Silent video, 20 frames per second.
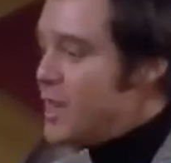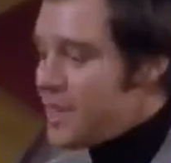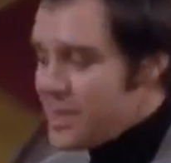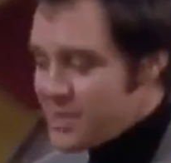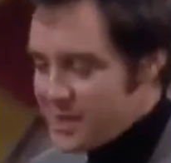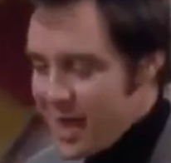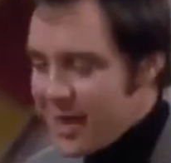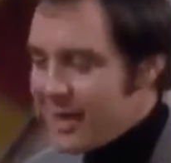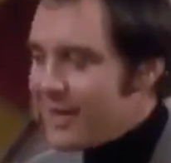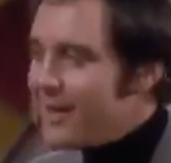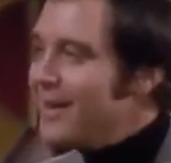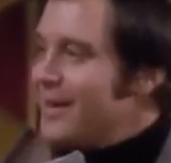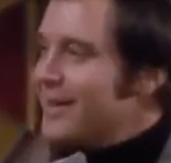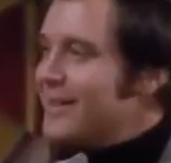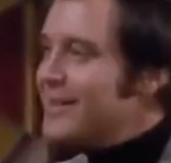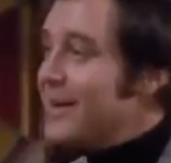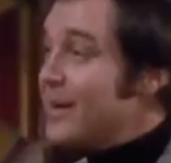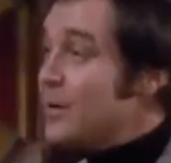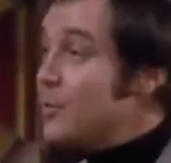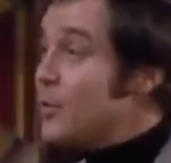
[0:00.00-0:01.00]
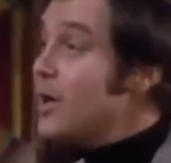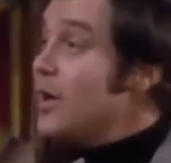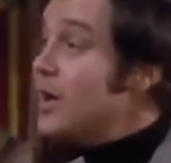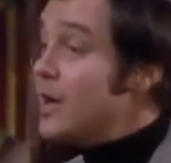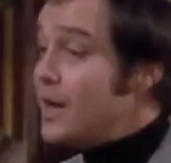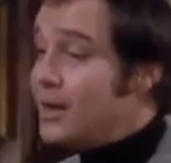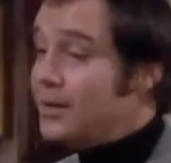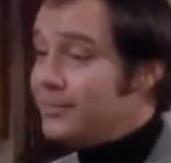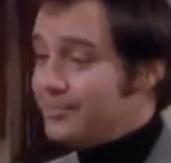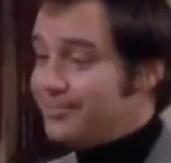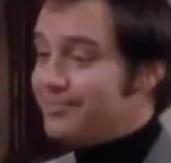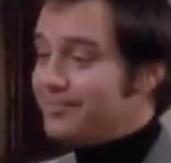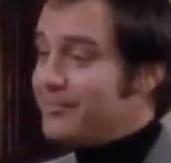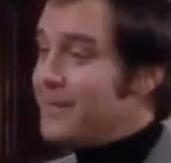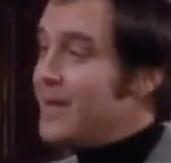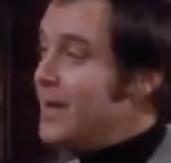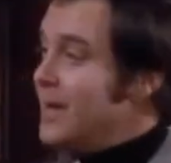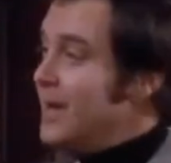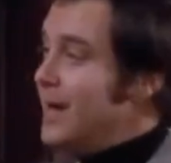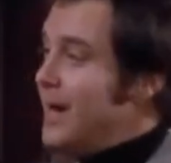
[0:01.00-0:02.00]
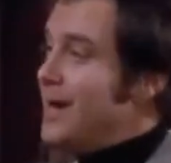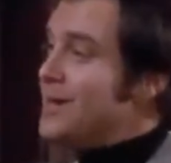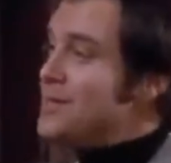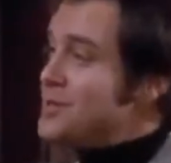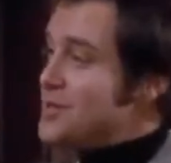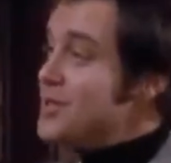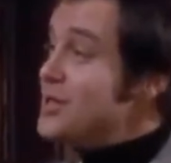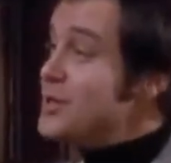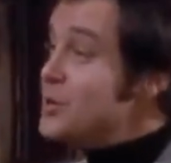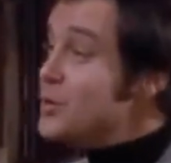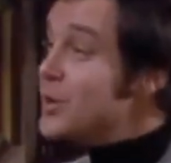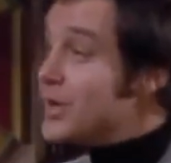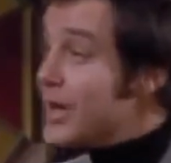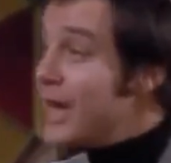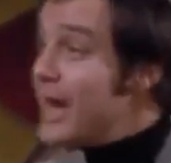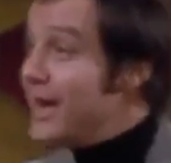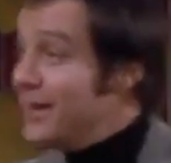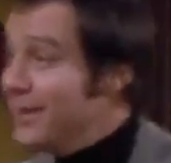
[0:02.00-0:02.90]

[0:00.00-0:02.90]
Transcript: I'd like that. Well, I'll see you again.